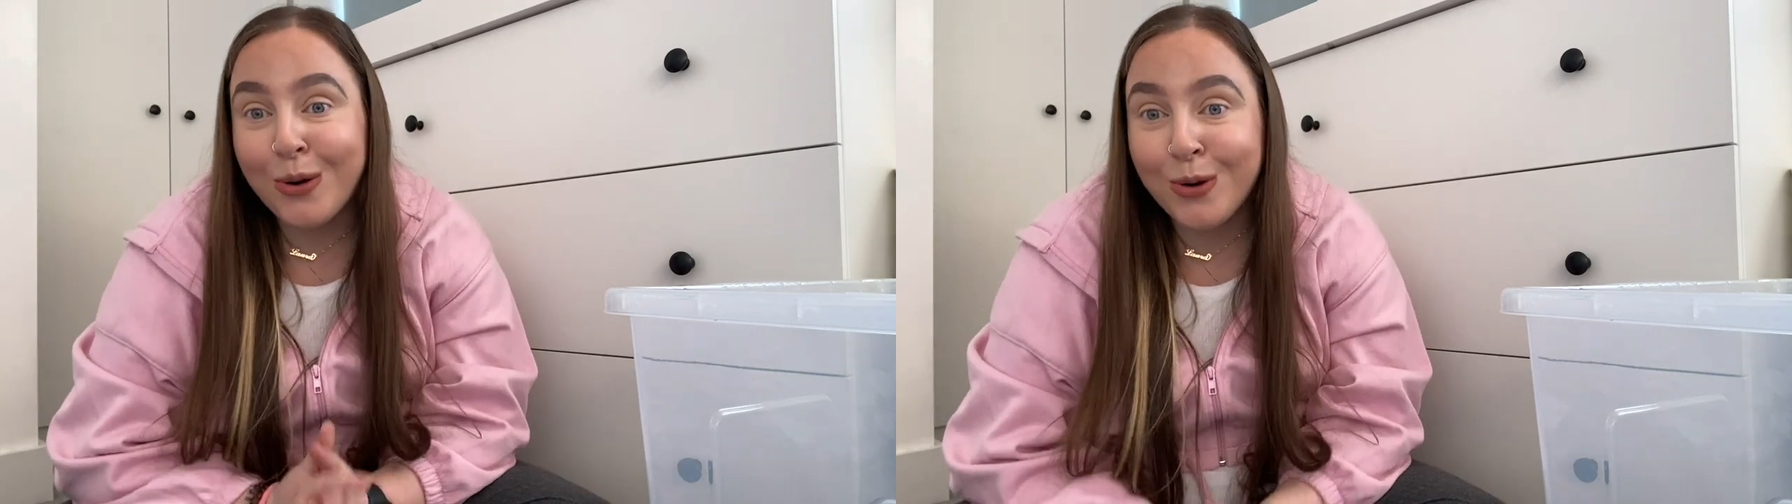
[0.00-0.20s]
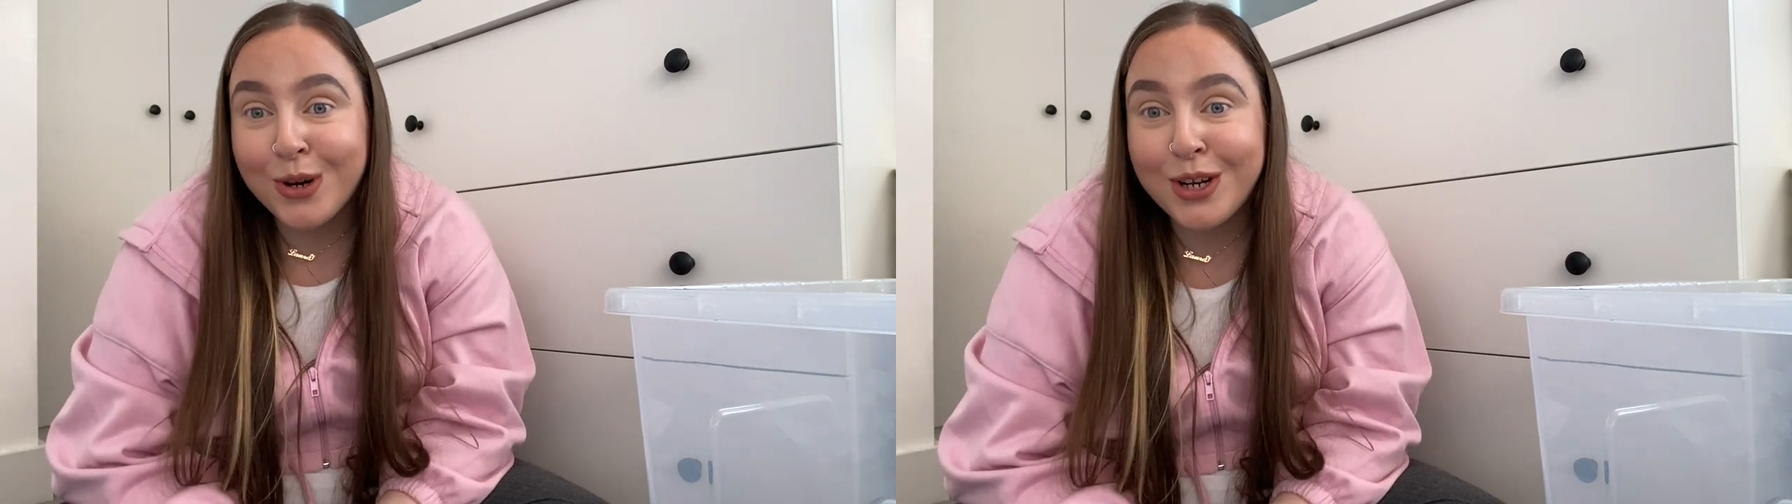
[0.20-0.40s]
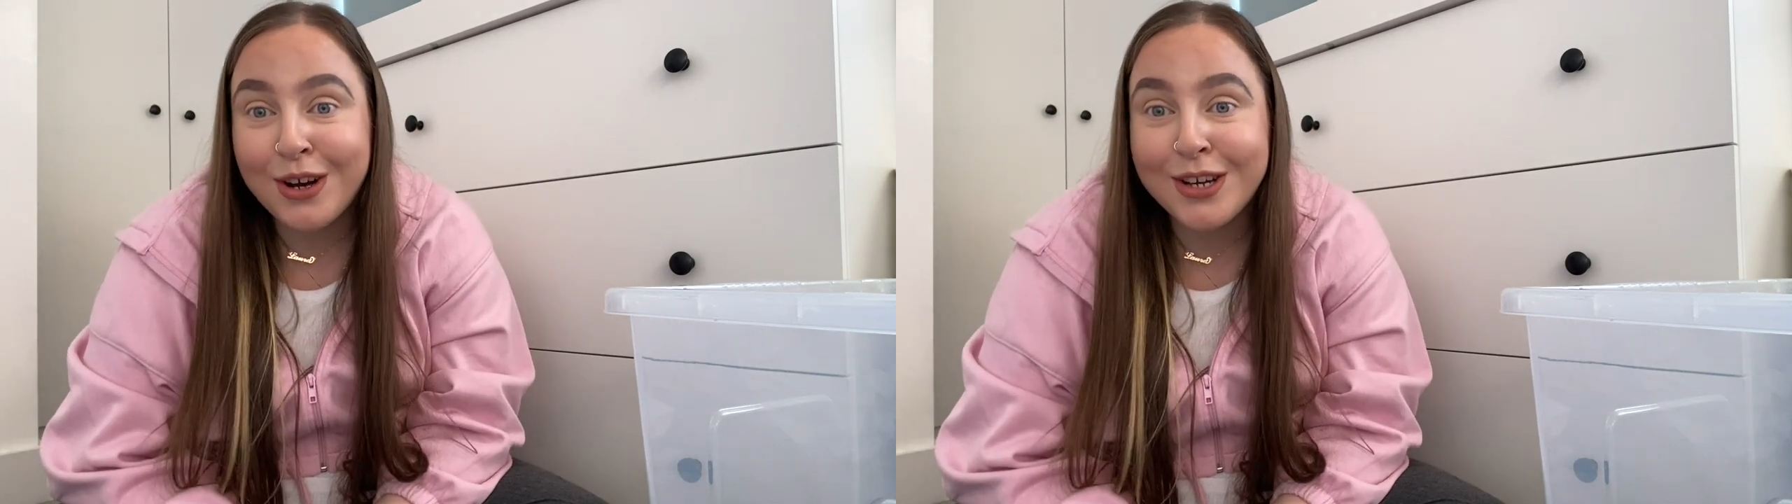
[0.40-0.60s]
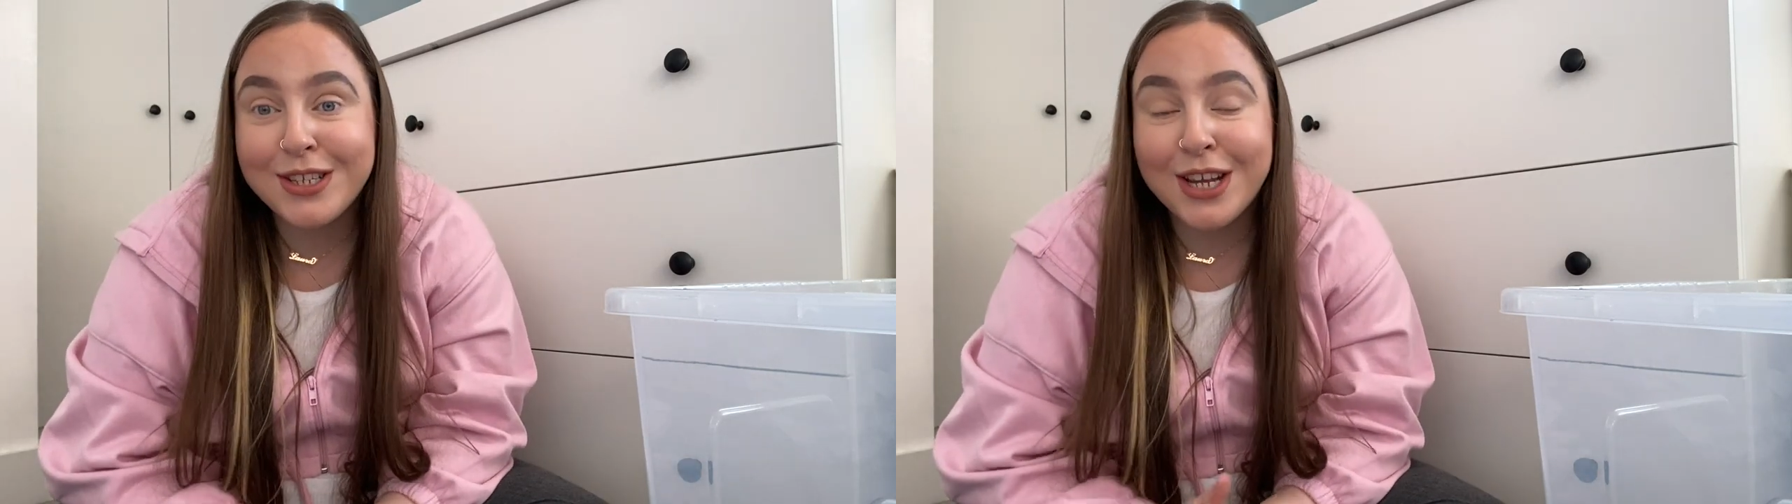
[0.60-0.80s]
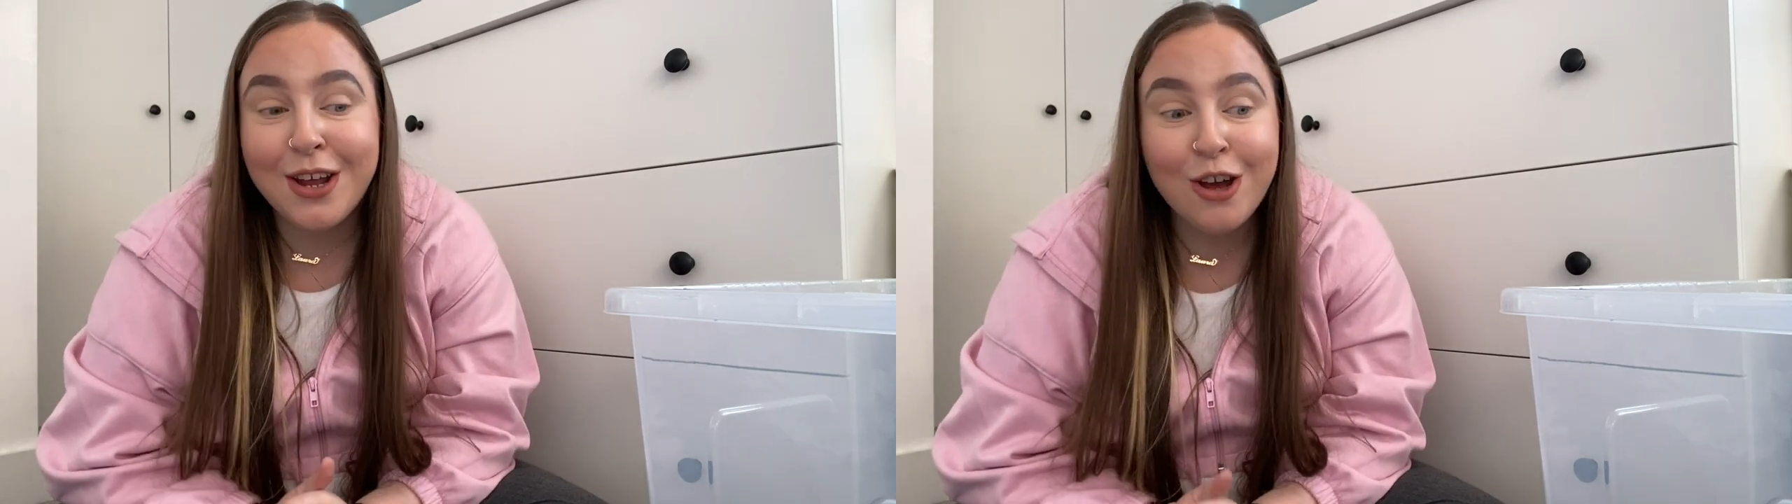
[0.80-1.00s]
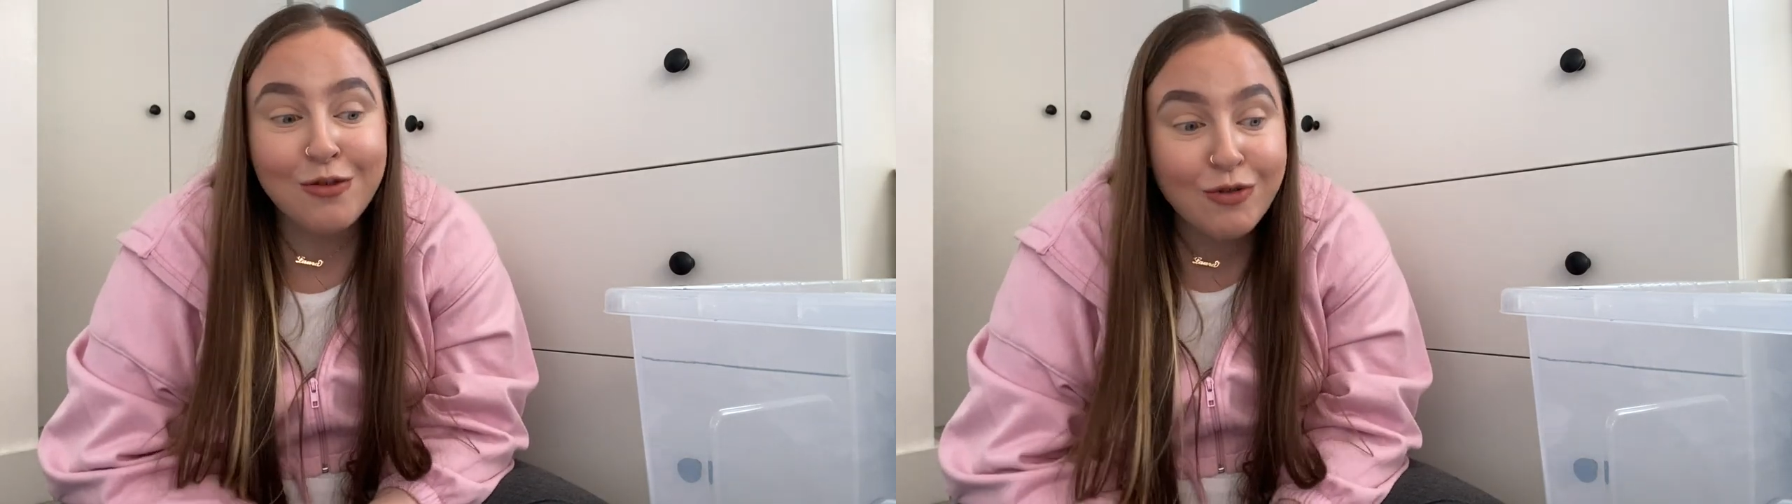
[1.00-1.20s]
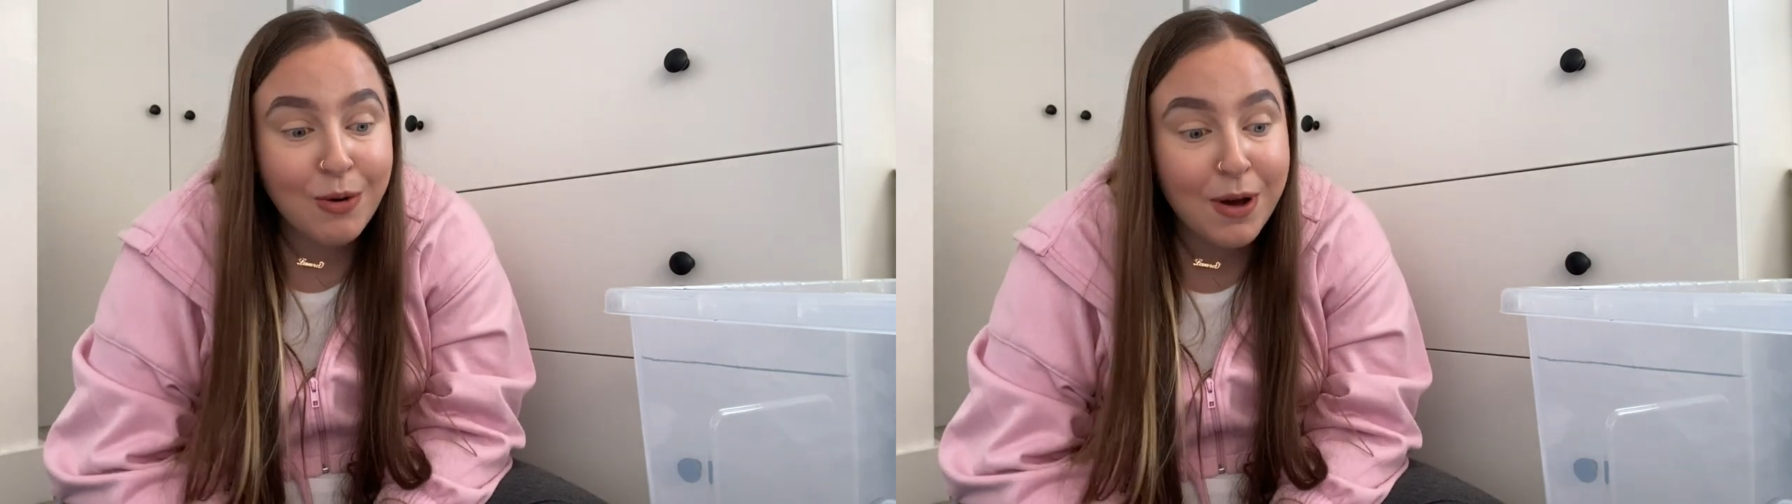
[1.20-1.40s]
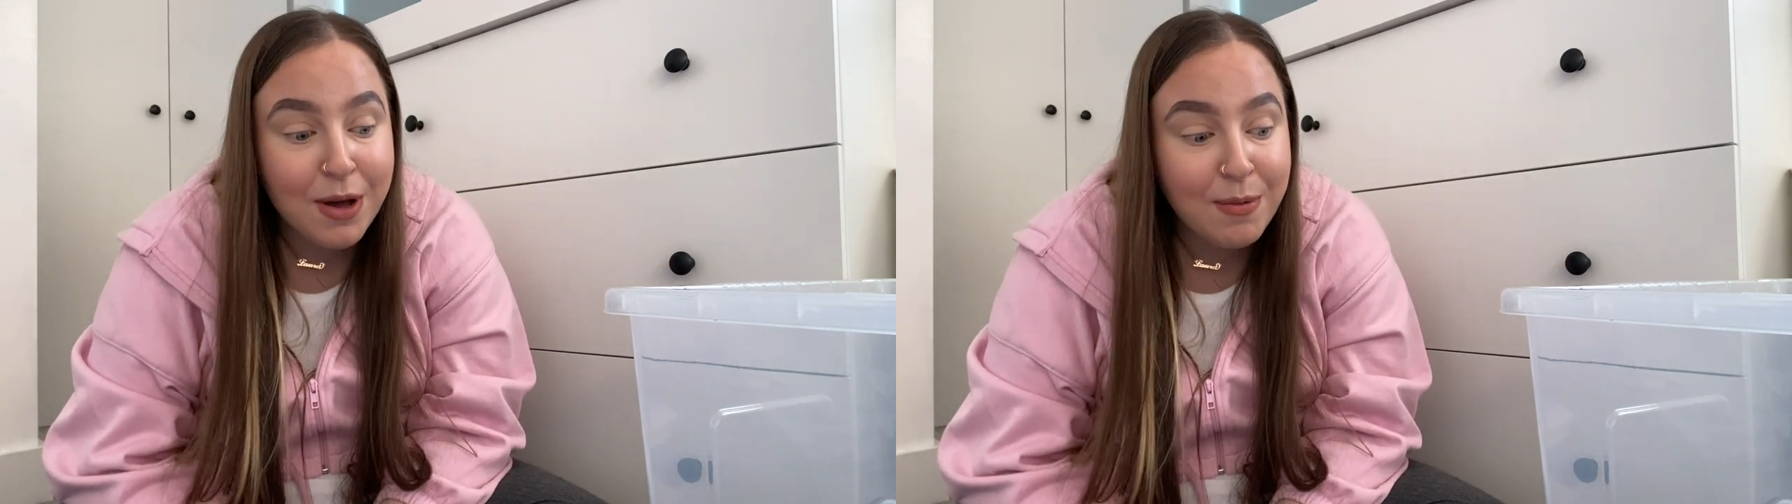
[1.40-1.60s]
organized in her
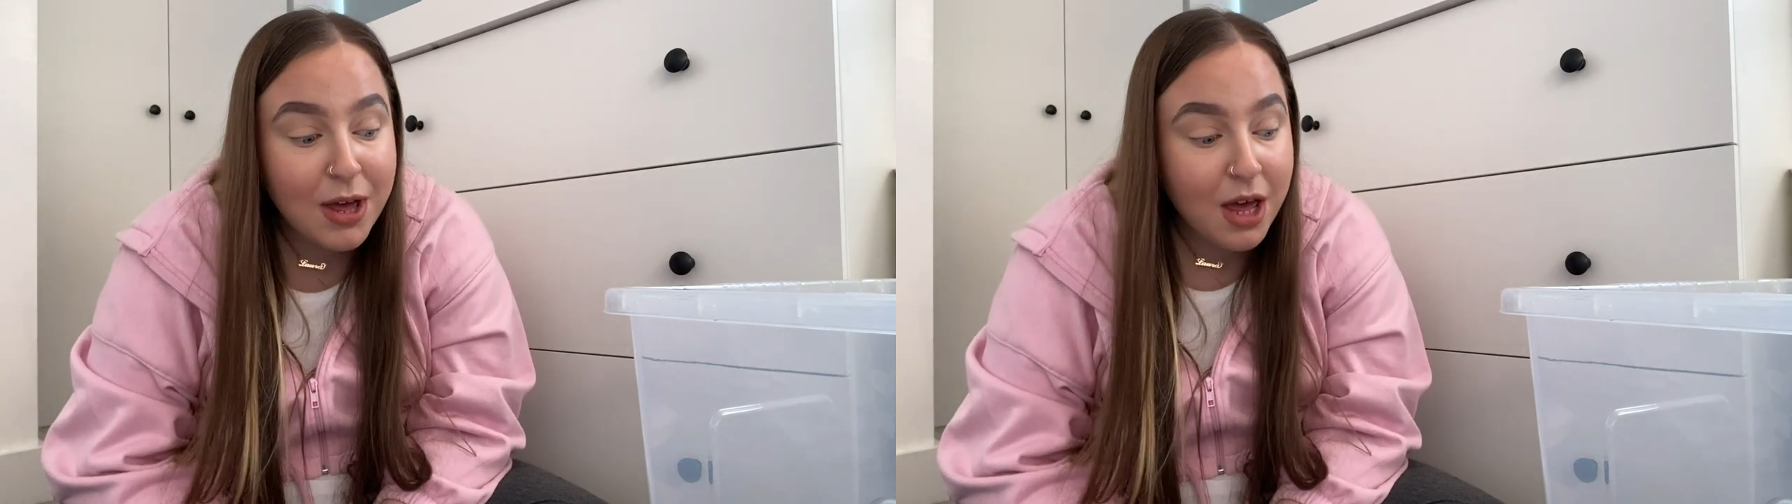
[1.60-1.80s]
room.